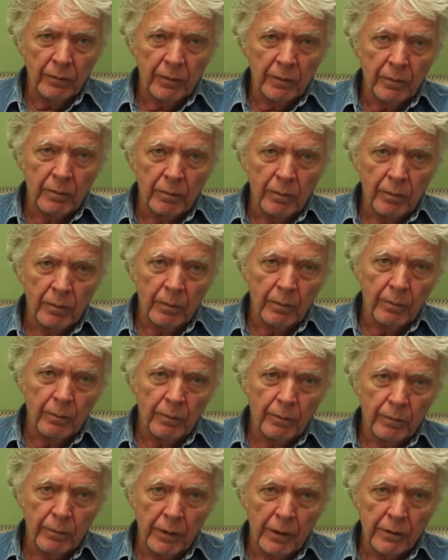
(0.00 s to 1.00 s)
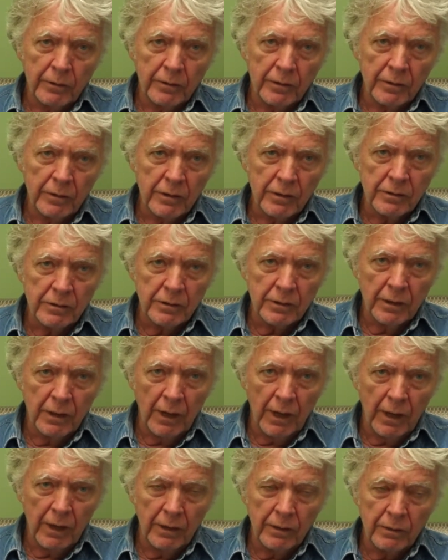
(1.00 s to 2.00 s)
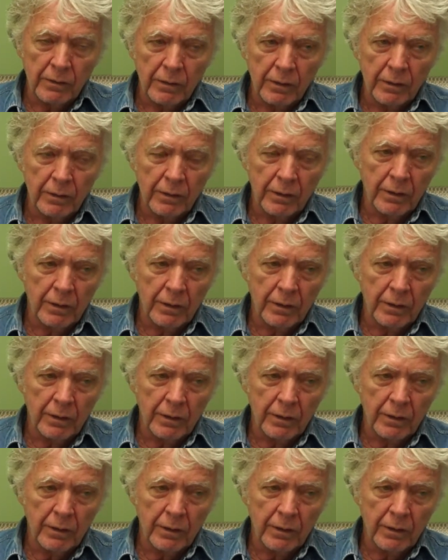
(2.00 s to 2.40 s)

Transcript: with prejudice and hatred.